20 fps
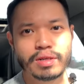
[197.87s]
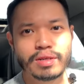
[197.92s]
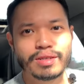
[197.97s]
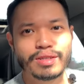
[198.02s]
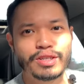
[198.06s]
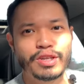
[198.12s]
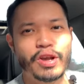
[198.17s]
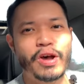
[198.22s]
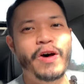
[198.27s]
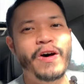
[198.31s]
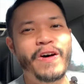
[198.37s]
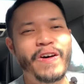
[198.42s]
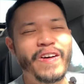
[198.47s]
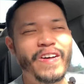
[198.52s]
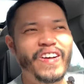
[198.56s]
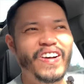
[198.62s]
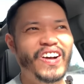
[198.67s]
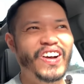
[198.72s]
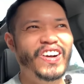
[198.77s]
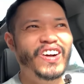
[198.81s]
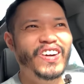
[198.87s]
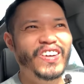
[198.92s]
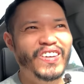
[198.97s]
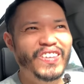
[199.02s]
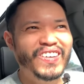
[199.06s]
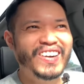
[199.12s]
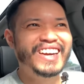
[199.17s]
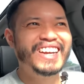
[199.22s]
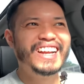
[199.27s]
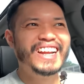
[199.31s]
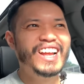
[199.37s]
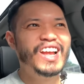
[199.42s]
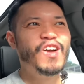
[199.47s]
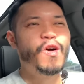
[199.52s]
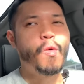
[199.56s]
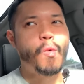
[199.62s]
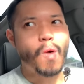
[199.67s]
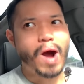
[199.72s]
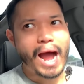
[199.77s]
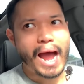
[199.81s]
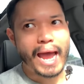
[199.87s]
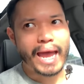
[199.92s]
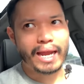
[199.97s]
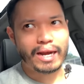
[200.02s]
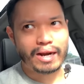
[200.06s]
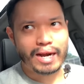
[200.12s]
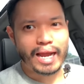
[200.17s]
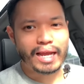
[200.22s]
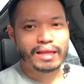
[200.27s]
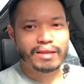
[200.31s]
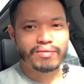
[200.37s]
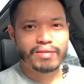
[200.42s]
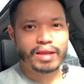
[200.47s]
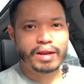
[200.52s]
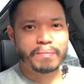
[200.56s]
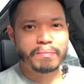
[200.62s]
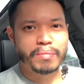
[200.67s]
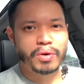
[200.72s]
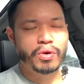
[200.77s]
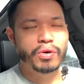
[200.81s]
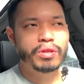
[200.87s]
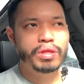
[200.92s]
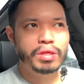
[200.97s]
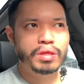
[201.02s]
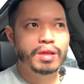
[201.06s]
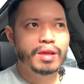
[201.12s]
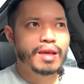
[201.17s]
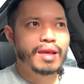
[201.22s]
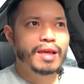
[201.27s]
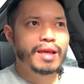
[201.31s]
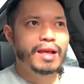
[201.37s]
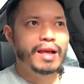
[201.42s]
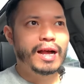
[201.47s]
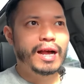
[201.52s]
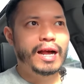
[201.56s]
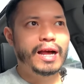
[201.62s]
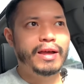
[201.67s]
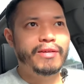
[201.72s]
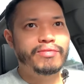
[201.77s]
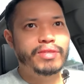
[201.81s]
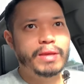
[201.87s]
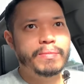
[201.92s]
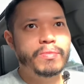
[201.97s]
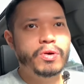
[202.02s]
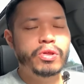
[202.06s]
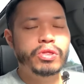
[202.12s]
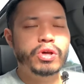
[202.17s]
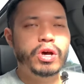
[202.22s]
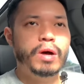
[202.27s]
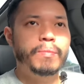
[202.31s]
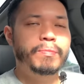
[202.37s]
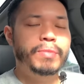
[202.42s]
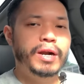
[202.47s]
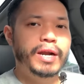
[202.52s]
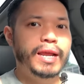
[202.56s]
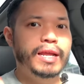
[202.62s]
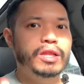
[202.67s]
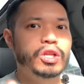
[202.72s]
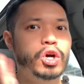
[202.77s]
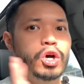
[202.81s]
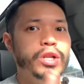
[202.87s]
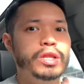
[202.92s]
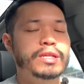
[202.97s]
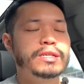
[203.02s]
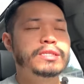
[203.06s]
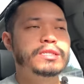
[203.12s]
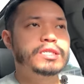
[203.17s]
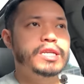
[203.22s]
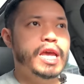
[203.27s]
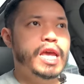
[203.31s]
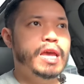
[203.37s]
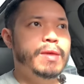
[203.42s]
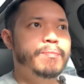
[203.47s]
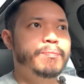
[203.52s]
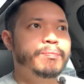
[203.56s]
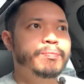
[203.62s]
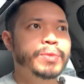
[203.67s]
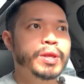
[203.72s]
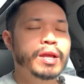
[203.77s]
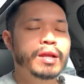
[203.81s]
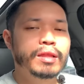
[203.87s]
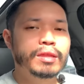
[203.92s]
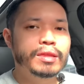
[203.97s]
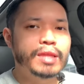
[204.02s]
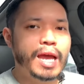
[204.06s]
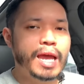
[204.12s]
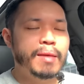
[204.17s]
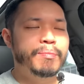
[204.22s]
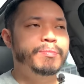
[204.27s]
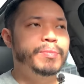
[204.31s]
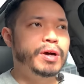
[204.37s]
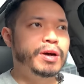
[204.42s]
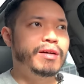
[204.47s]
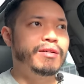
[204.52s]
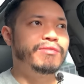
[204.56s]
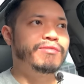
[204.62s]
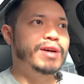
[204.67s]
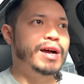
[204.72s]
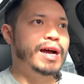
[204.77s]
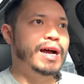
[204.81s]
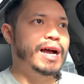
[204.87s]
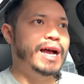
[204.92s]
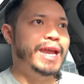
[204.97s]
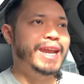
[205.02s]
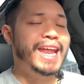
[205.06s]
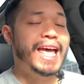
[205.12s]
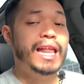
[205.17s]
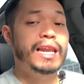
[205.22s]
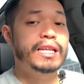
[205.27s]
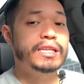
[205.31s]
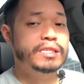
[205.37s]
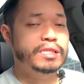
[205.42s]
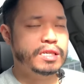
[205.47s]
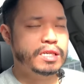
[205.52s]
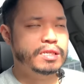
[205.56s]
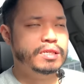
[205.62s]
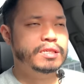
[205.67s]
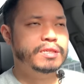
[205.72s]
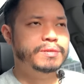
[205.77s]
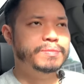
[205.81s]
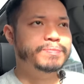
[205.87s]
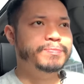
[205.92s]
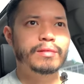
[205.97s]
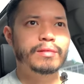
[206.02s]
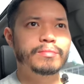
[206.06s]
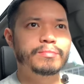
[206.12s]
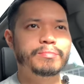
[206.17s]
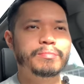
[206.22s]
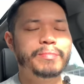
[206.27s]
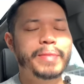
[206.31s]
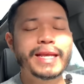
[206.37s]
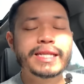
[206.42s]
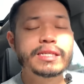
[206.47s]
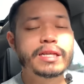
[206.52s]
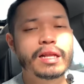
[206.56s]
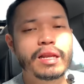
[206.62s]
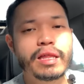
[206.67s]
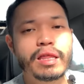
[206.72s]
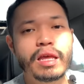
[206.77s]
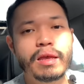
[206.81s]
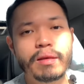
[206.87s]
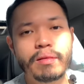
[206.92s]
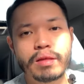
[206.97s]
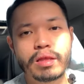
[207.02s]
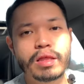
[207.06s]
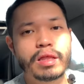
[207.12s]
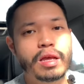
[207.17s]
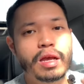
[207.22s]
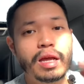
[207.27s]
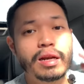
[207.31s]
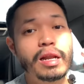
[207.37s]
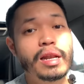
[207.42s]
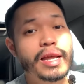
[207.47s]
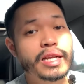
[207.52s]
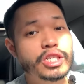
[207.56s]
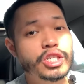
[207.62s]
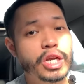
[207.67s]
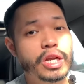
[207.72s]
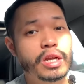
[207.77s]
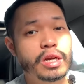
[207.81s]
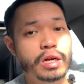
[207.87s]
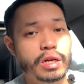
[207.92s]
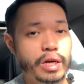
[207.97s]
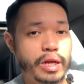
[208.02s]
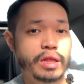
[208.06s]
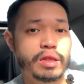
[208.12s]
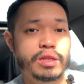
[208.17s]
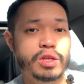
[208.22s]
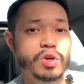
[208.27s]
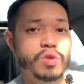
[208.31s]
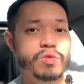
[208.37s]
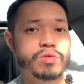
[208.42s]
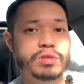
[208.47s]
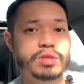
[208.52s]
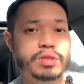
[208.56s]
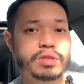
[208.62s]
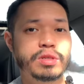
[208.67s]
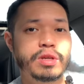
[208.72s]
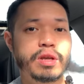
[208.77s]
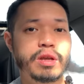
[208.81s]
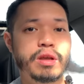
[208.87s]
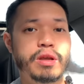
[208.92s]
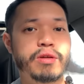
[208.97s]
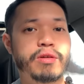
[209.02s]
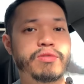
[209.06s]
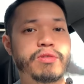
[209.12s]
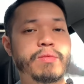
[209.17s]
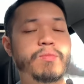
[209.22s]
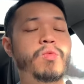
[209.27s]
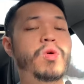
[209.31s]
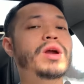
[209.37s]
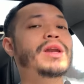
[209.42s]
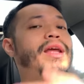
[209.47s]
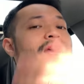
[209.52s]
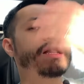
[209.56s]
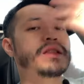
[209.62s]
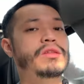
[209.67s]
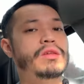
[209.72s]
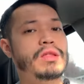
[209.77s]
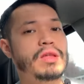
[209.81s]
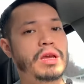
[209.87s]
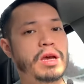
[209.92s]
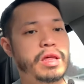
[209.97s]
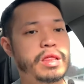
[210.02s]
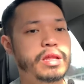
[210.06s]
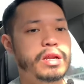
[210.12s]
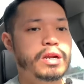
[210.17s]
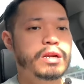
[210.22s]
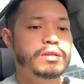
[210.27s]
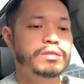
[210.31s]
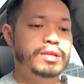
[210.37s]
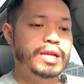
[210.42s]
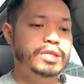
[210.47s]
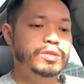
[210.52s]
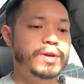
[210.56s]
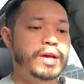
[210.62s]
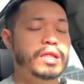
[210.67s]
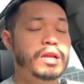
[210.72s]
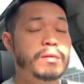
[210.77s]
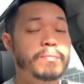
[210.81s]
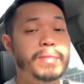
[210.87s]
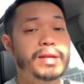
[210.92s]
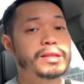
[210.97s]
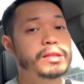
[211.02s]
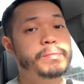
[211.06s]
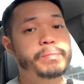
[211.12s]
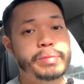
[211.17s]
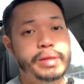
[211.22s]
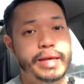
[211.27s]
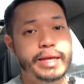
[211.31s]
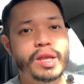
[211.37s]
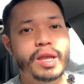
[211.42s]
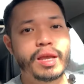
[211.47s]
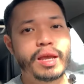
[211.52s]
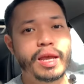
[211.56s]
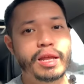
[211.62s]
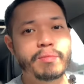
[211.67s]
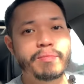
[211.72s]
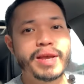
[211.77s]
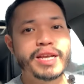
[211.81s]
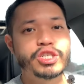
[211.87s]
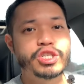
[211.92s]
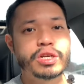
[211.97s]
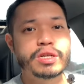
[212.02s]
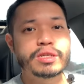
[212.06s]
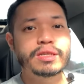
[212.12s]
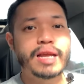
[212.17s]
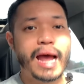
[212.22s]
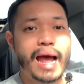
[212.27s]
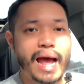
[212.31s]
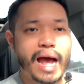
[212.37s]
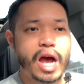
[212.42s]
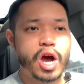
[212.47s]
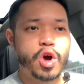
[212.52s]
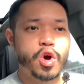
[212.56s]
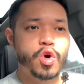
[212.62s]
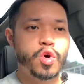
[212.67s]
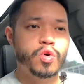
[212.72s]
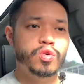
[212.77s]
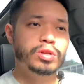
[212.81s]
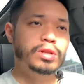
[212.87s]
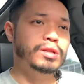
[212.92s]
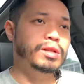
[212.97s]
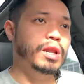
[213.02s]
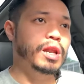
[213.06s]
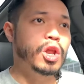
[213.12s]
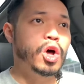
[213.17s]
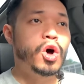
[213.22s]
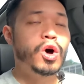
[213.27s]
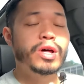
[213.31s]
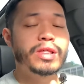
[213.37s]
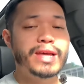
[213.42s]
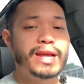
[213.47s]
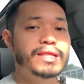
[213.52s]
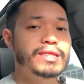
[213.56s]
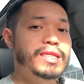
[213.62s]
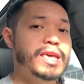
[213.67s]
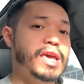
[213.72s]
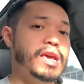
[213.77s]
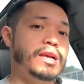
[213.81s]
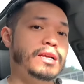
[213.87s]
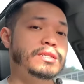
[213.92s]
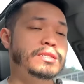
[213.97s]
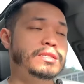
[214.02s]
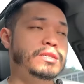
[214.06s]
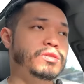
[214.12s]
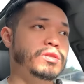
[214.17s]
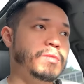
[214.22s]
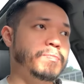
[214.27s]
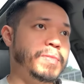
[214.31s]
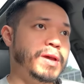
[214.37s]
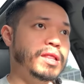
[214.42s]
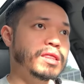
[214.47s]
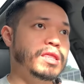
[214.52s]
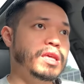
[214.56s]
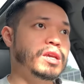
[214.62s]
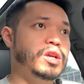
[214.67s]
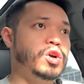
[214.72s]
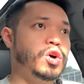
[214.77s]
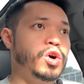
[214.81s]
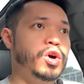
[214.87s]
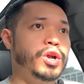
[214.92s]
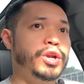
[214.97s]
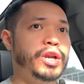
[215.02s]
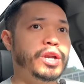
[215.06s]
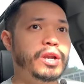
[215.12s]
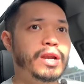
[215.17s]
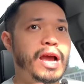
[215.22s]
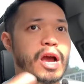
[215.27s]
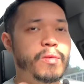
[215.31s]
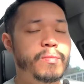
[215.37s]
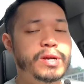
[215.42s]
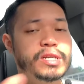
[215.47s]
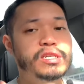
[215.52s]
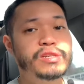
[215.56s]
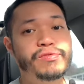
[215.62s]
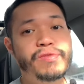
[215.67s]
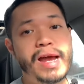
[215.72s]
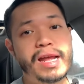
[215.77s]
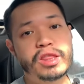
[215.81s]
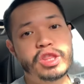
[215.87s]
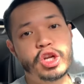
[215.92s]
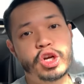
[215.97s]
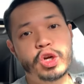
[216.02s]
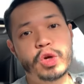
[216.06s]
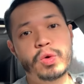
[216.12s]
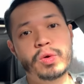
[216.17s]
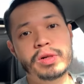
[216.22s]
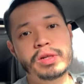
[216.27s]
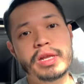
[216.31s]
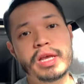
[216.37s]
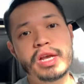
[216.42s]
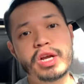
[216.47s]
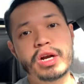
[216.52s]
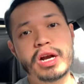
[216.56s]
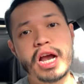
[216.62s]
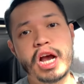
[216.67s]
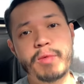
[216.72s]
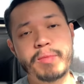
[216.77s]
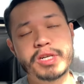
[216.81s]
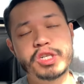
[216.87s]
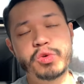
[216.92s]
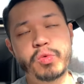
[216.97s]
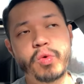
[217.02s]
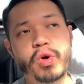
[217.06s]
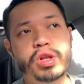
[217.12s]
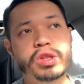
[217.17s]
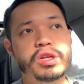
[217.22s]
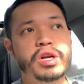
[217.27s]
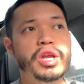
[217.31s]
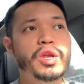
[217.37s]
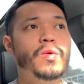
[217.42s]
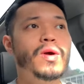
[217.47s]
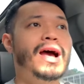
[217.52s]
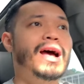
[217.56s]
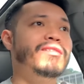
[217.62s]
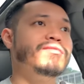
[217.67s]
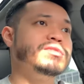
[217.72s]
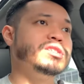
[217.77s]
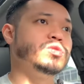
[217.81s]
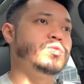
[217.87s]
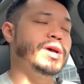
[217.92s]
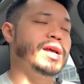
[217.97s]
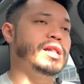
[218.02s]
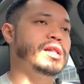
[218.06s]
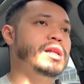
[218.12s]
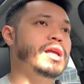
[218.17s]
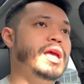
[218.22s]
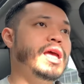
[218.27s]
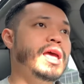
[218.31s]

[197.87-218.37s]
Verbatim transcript: So, why, right? If they're both, uh, if they both operate on the same type of uh, analysis basically they an electric current goes from one end to the other. That's why they're metal plates. It measures how long that takes, depending on how much fat you're holding or how much water you have as well.